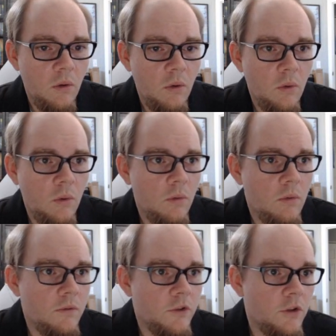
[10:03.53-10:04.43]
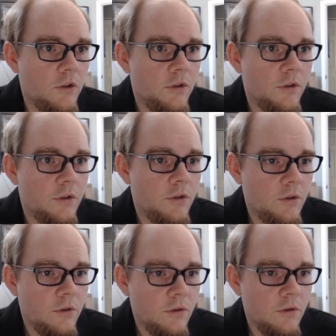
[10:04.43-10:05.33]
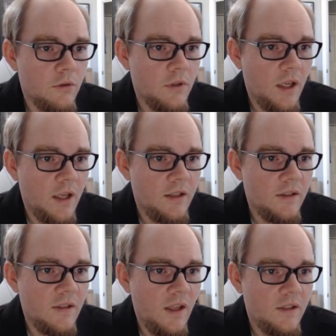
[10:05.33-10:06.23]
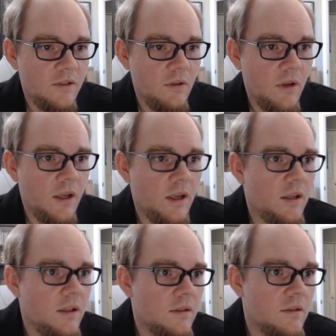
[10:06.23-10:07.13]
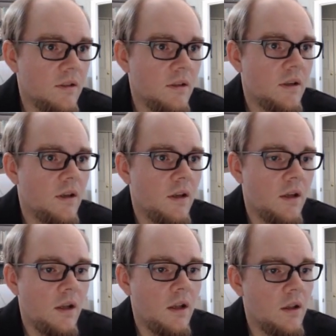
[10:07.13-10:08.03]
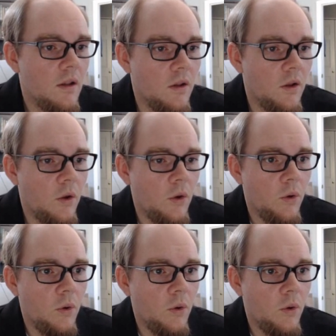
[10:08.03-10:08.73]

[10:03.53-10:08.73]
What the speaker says: over, gotta get this line straight, low,